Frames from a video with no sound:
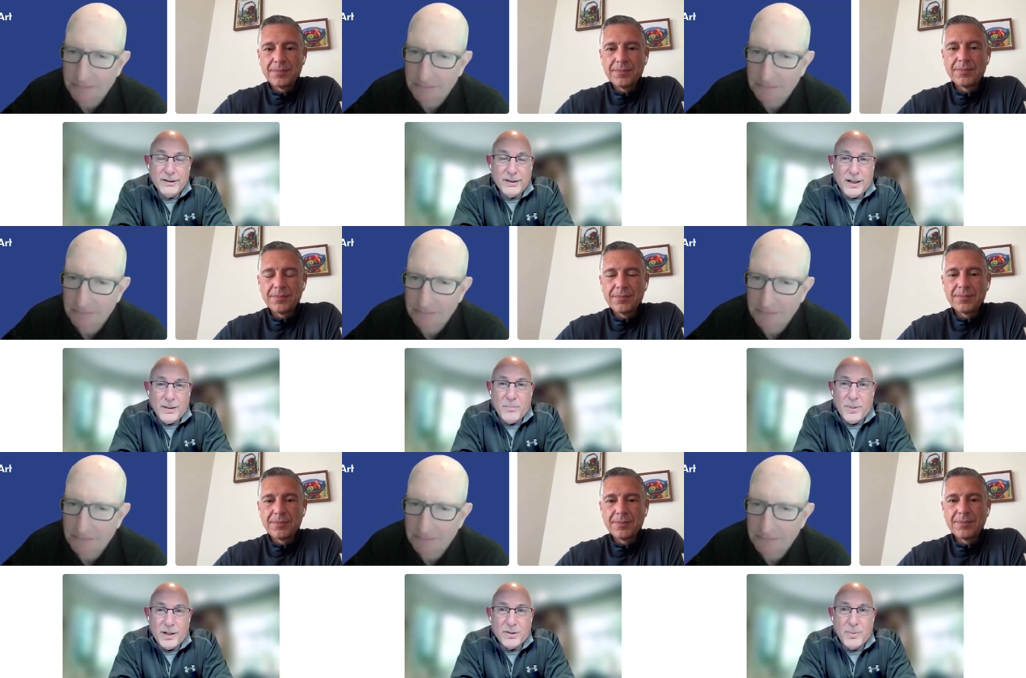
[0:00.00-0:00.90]

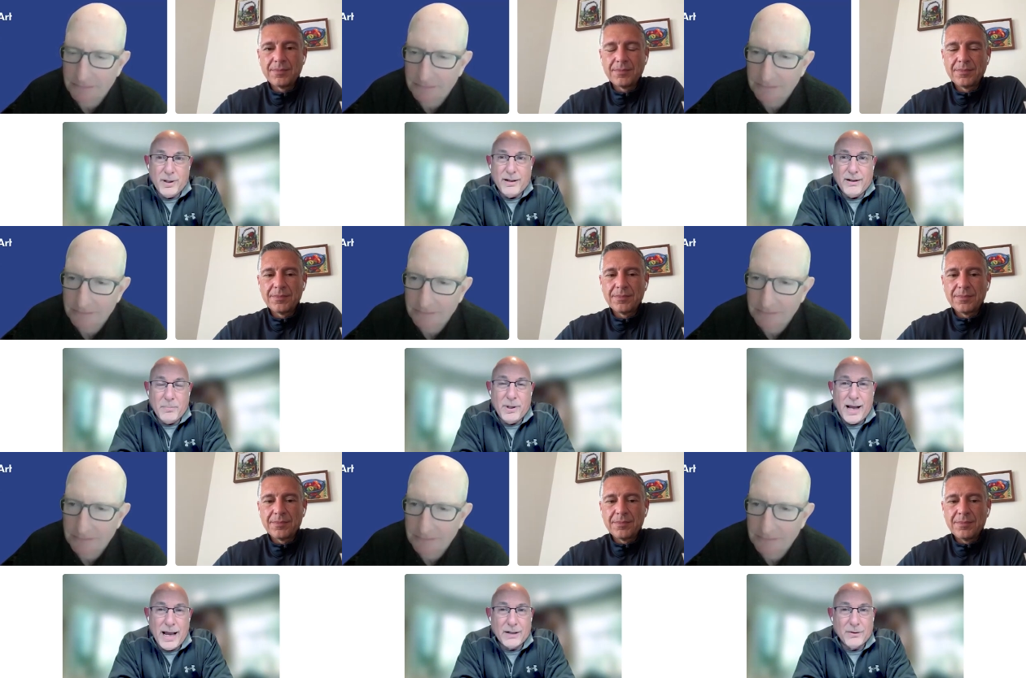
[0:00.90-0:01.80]
Speaker 1: But it's been a
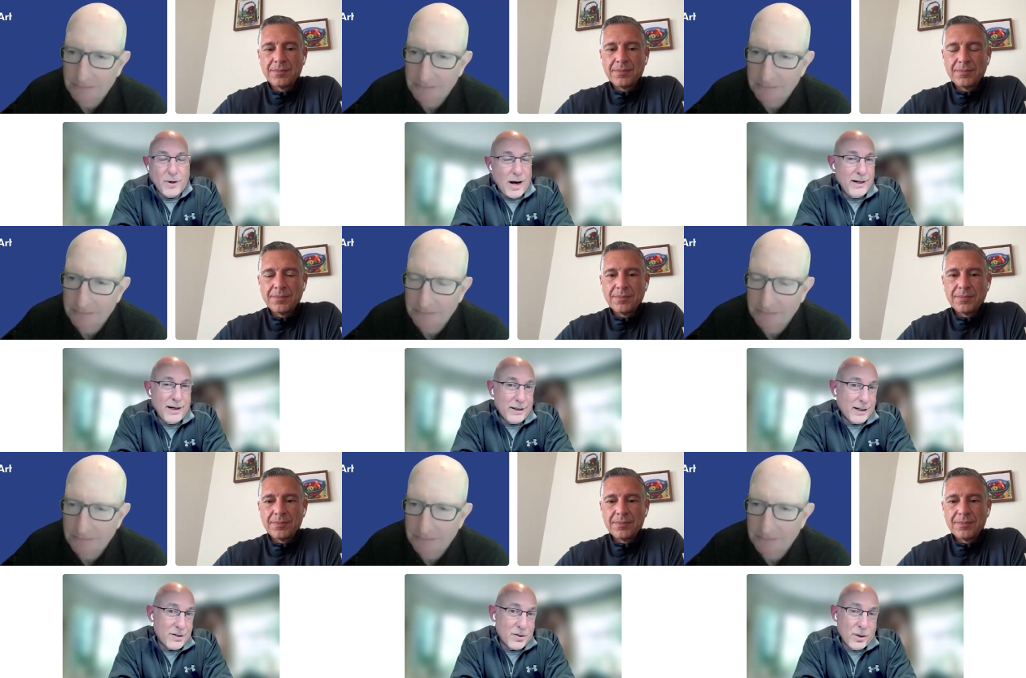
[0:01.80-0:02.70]
heck of a ride, and I
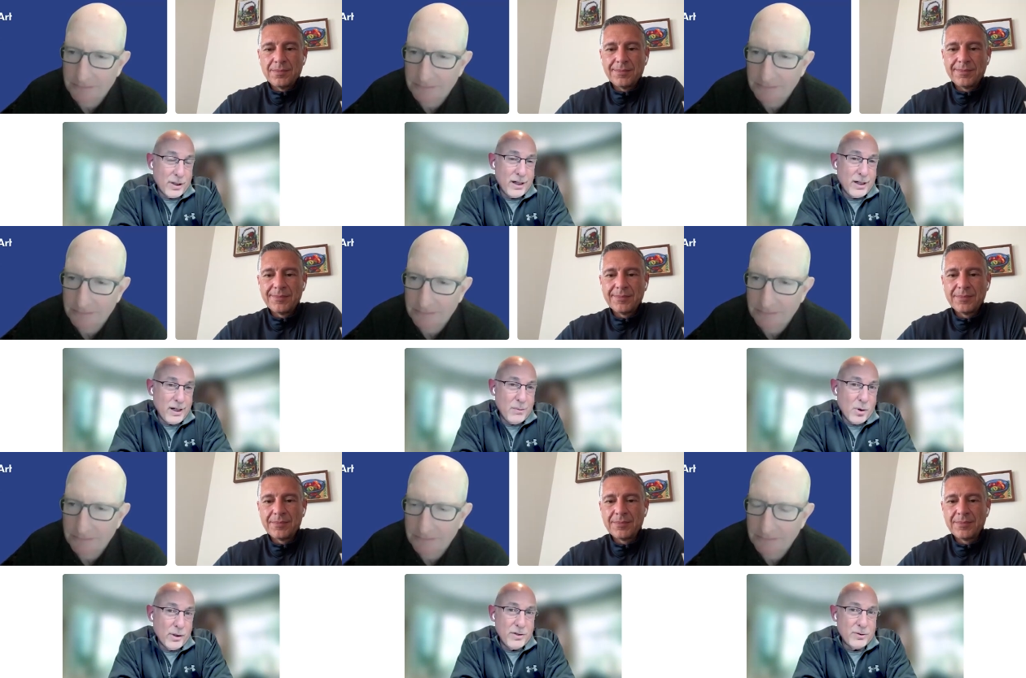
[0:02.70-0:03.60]
think it's only going to get
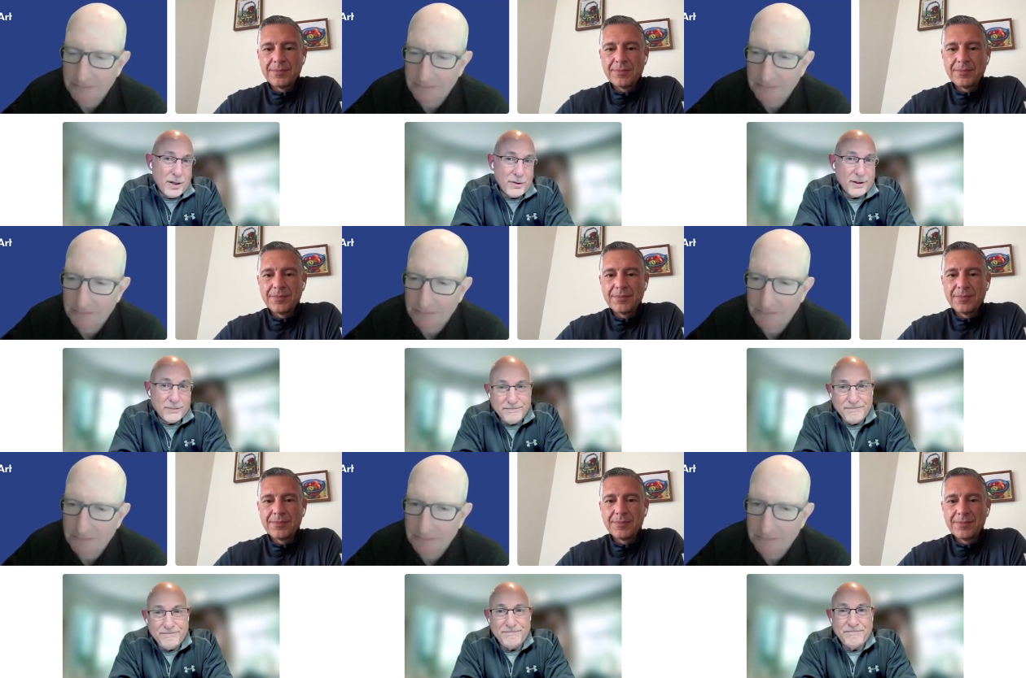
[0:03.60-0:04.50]
more interesting.
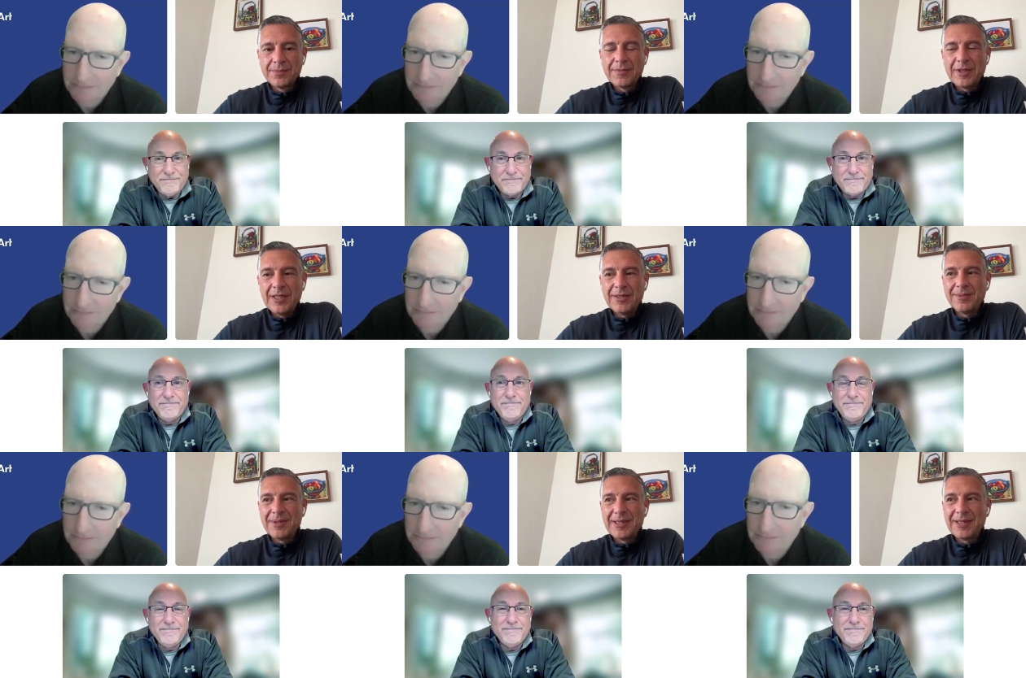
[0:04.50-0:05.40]

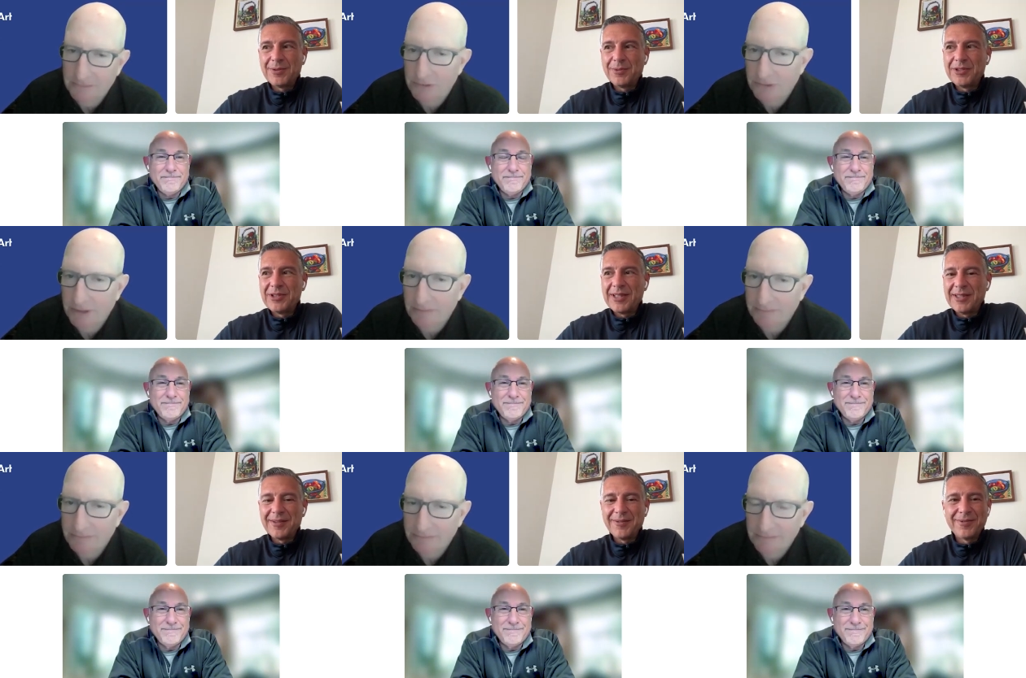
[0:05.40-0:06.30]
Speaker 2: Yeah,
Speaker 3: that's where it's
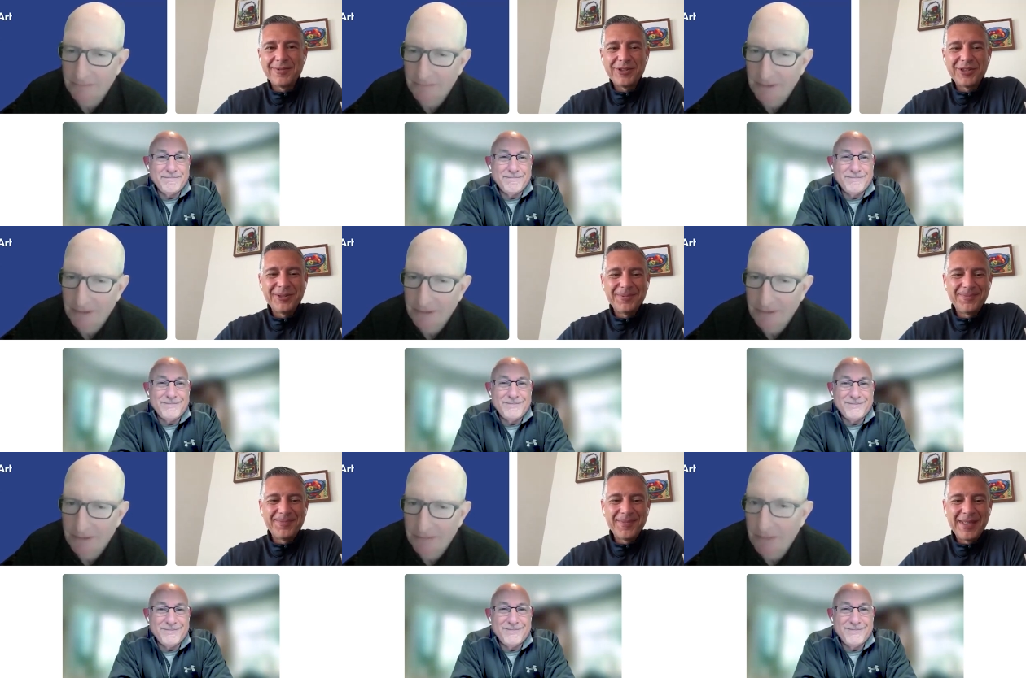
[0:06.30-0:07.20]
heading for
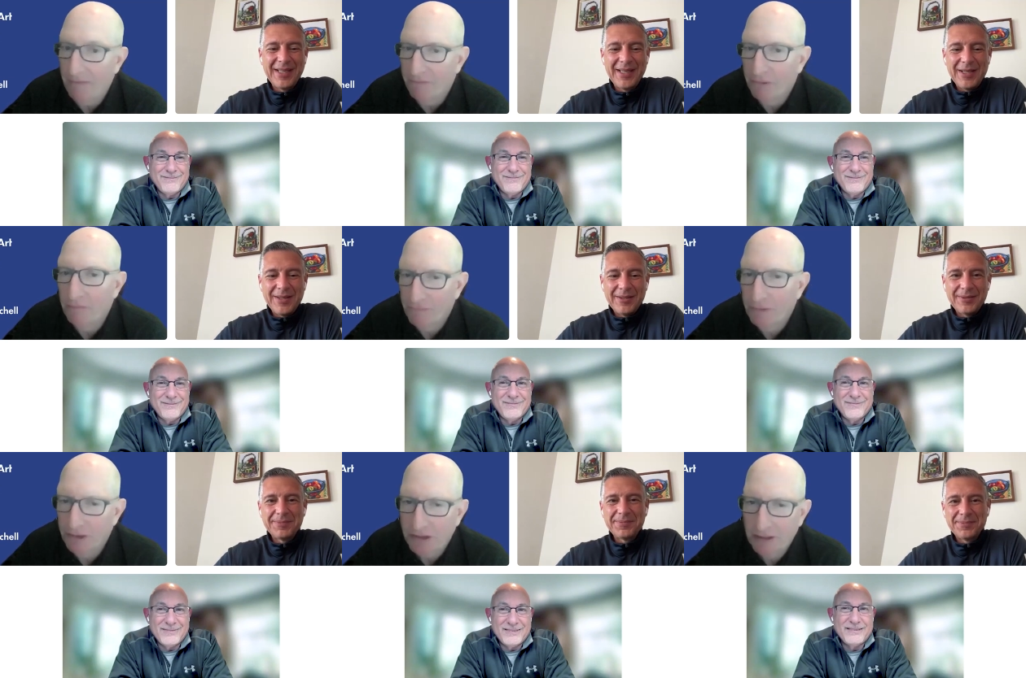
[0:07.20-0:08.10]
sure.
Speaker 2: Yeah, full
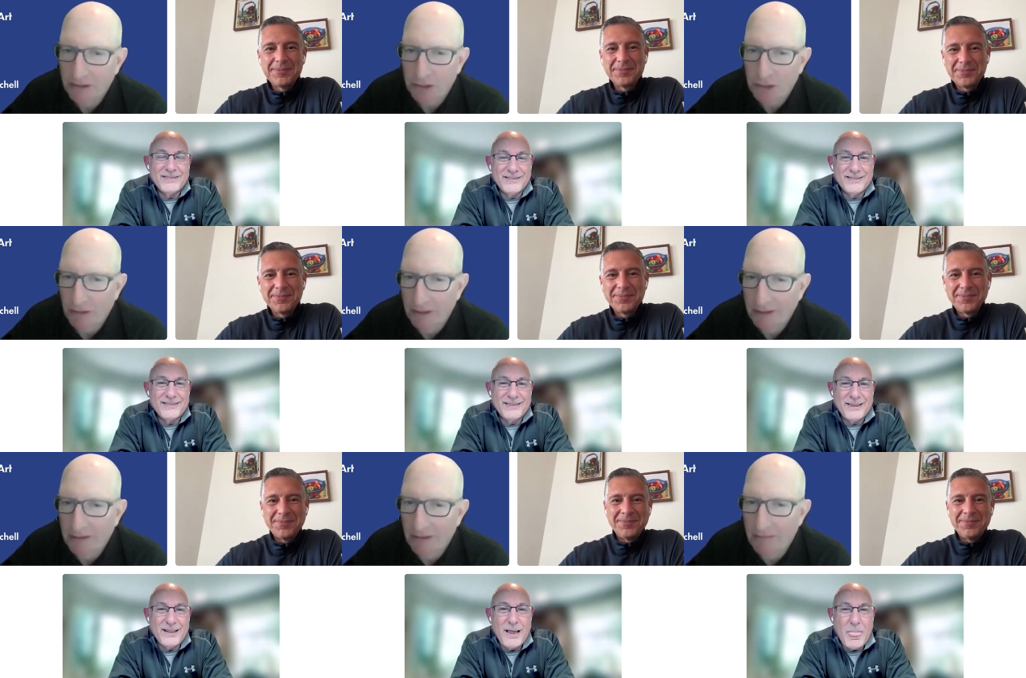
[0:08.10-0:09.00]
disclosure, you
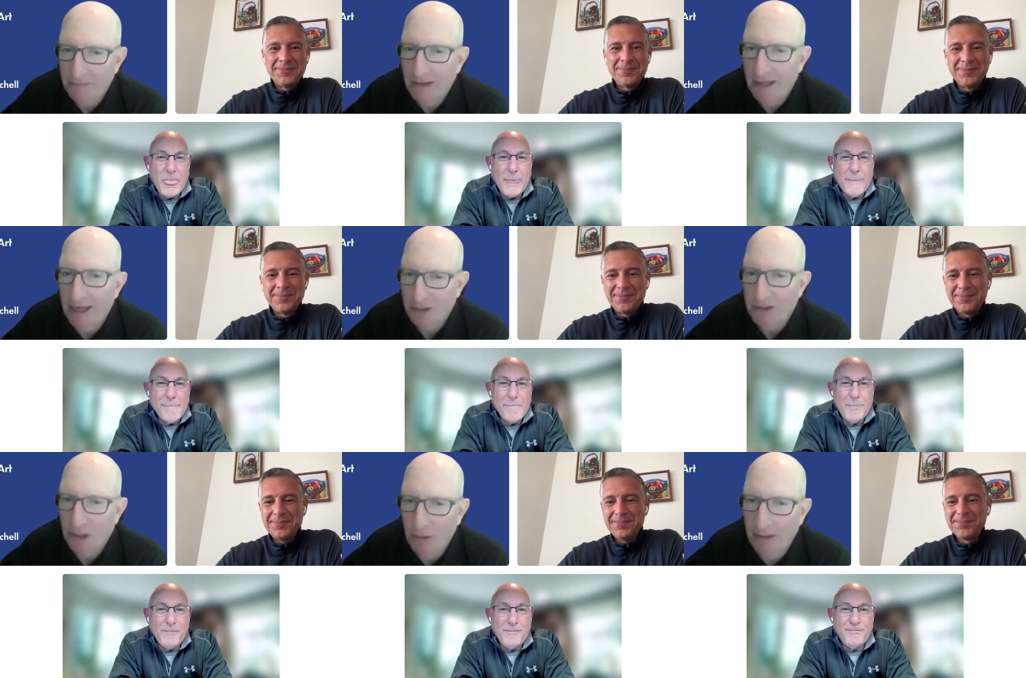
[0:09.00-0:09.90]
know, I actually
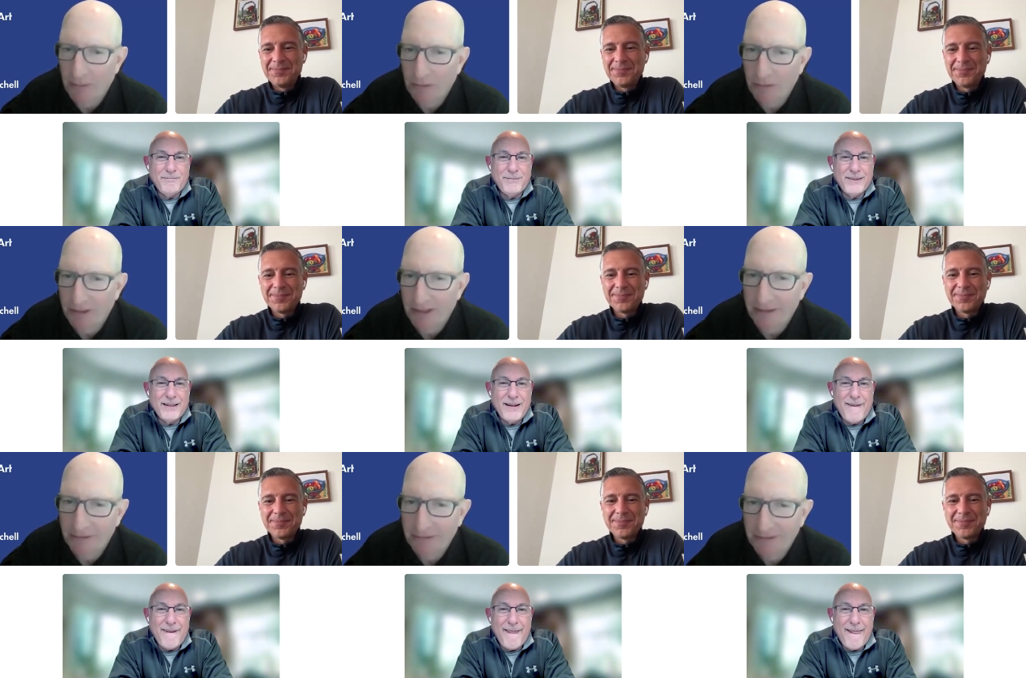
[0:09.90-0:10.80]
know how old that is.